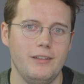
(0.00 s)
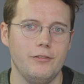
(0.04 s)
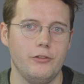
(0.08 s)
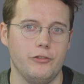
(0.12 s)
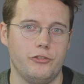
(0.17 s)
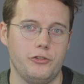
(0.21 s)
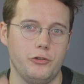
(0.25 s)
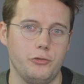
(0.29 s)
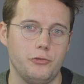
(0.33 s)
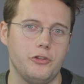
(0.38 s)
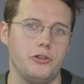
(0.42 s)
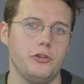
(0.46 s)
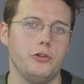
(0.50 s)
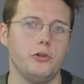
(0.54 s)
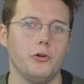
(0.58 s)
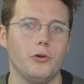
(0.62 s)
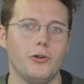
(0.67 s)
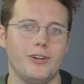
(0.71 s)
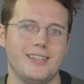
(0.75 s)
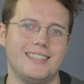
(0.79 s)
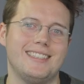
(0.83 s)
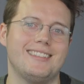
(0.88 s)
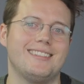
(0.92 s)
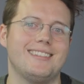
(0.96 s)
that suits
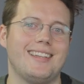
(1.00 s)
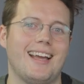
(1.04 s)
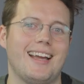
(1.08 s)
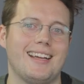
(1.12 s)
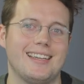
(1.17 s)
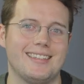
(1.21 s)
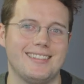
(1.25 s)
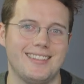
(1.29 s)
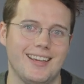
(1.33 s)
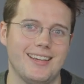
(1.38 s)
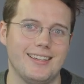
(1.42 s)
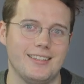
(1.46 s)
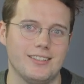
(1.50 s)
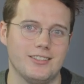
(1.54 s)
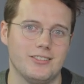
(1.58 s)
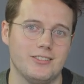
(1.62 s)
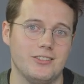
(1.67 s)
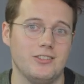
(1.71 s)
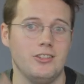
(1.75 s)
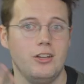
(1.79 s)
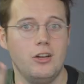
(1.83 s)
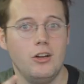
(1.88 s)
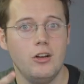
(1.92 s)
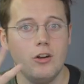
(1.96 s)
your exact
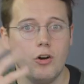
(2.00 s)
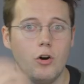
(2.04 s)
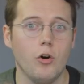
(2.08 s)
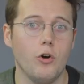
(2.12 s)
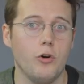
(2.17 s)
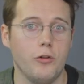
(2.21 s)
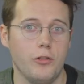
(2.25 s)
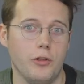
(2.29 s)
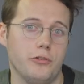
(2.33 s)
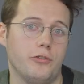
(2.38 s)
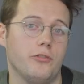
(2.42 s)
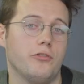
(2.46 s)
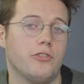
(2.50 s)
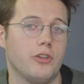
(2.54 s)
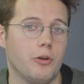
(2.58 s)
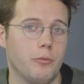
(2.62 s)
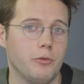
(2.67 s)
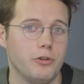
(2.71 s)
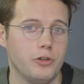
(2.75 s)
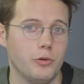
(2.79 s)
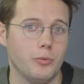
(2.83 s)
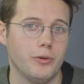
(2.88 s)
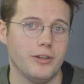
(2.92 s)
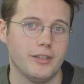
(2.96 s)
tastes or those of
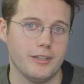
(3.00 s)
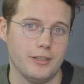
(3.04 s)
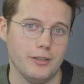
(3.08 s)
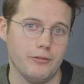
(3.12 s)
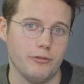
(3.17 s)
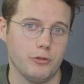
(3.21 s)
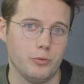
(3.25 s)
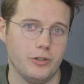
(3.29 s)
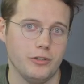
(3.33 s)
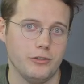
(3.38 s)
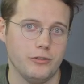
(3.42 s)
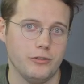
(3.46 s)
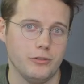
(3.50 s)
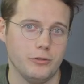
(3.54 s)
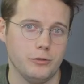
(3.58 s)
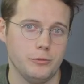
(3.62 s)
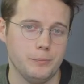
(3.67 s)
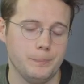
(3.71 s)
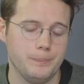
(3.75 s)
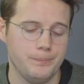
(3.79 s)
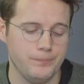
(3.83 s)
someone you want to gift one to.